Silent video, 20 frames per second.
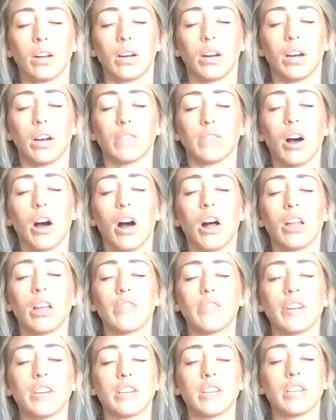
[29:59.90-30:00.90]
of all
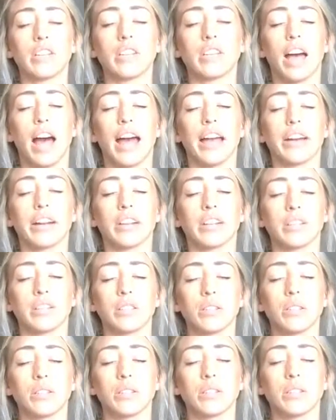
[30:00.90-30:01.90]
of your
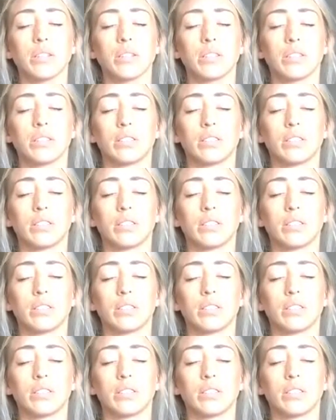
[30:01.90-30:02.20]
desires.